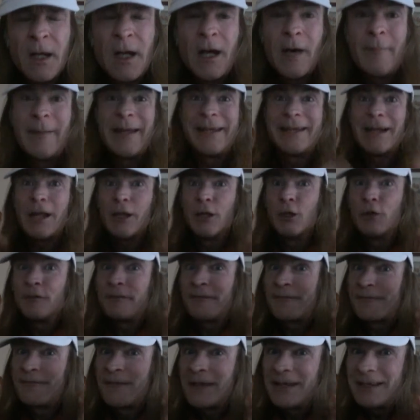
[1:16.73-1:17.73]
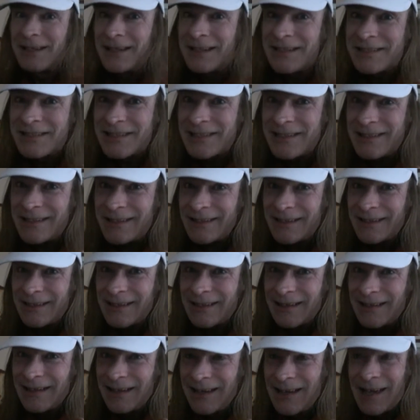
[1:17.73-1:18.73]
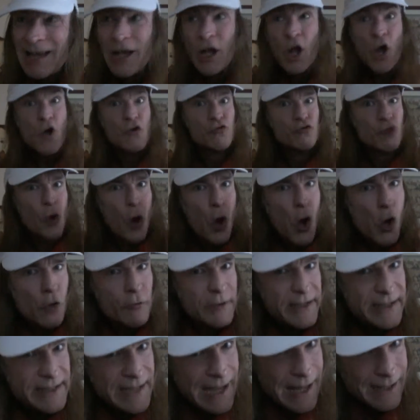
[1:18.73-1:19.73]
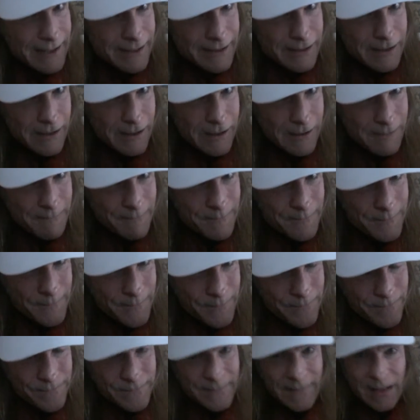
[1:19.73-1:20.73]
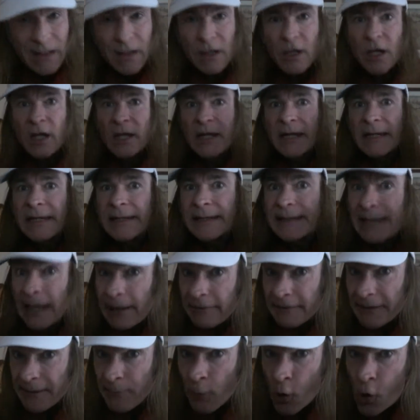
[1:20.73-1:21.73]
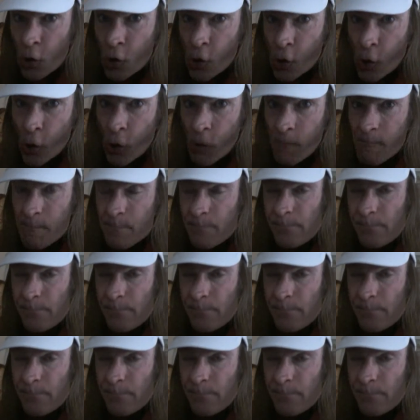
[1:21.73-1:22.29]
I mean, I love Thin Lizzy, Rory Gallagher, Gary Moore.